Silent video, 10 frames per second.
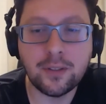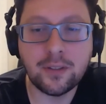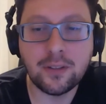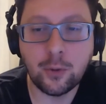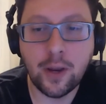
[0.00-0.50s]
was
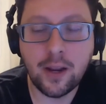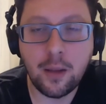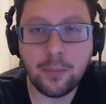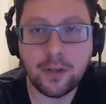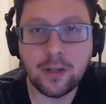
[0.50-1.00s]
direct
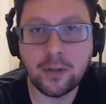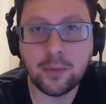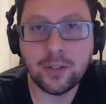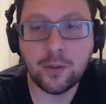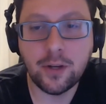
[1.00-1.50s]
competition with
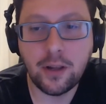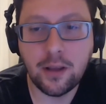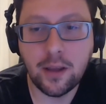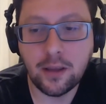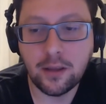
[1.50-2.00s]
Sochalet.